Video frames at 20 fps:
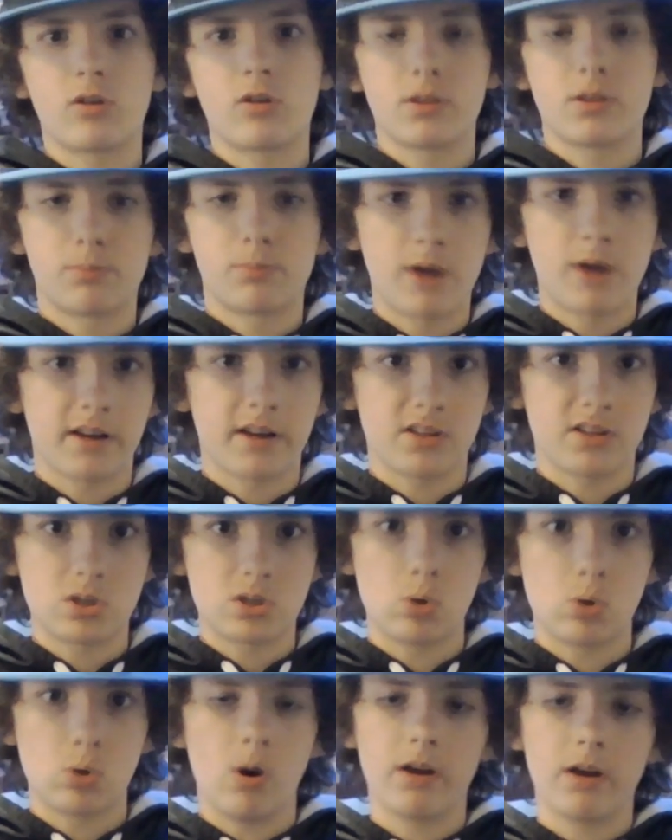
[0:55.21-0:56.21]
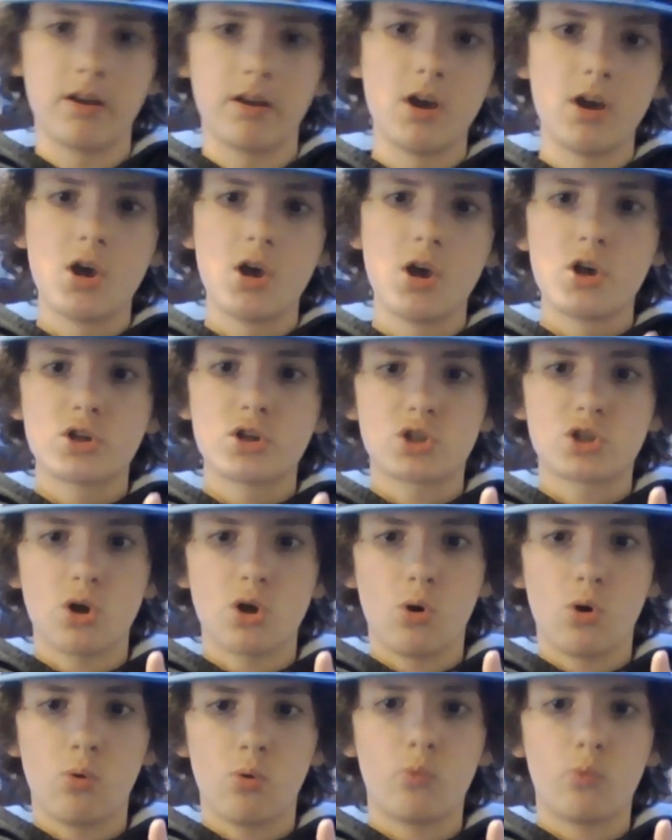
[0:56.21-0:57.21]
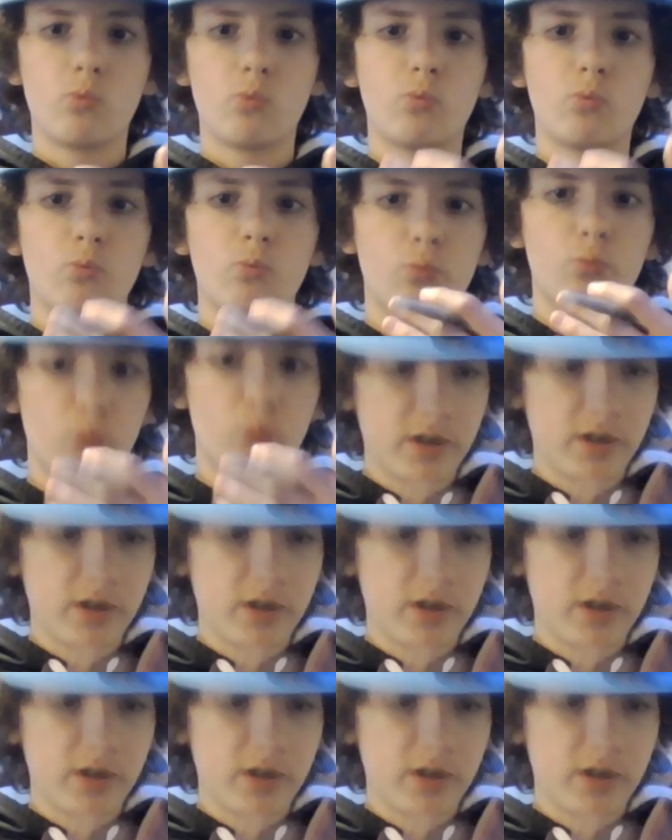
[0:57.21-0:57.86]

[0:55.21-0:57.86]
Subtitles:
on the practice squad. So we